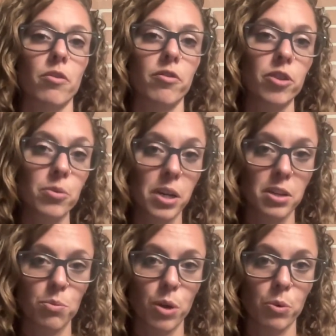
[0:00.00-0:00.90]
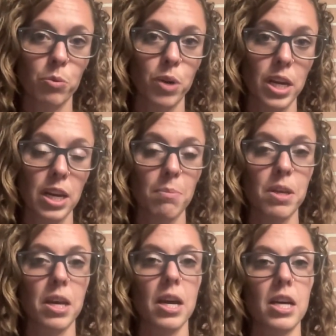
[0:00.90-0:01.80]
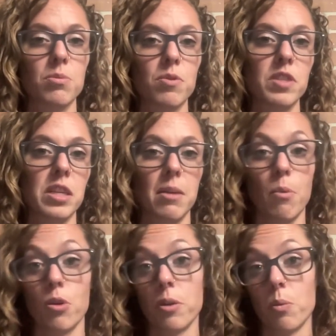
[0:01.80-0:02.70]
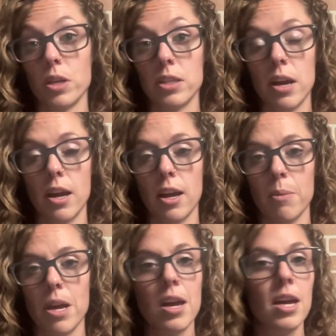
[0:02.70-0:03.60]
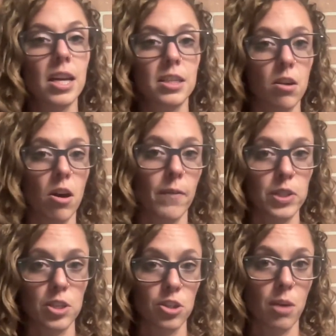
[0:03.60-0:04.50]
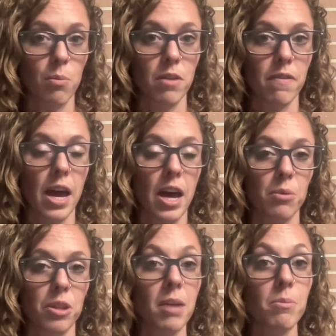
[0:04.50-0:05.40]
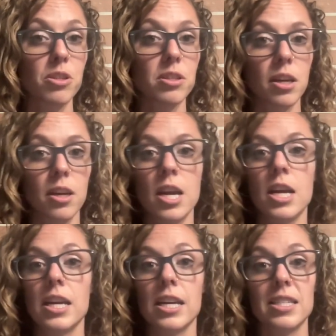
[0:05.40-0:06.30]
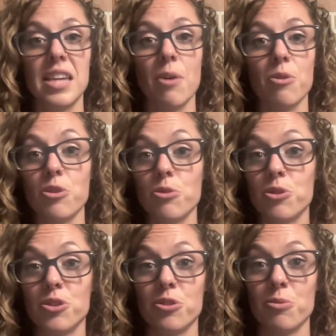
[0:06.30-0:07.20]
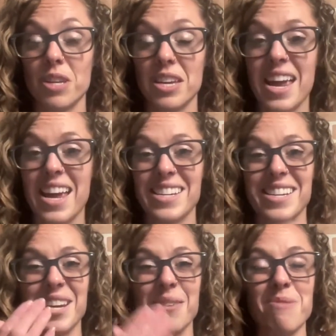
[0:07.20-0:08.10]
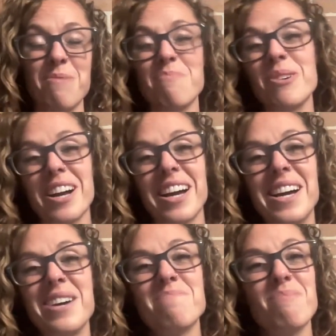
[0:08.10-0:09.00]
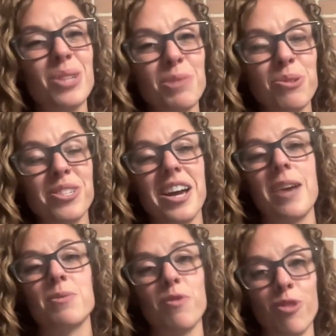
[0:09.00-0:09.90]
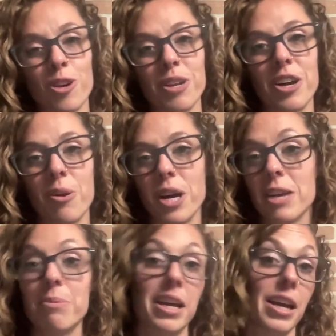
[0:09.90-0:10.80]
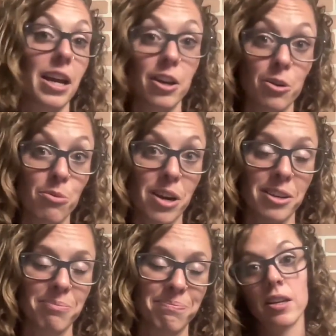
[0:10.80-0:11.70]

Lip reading: fluent when we're reading it because we've seen it more than one time. It's a conversation that we have had with Emerson. He is now used to me handing him a book multiple times before we go and pick a new one.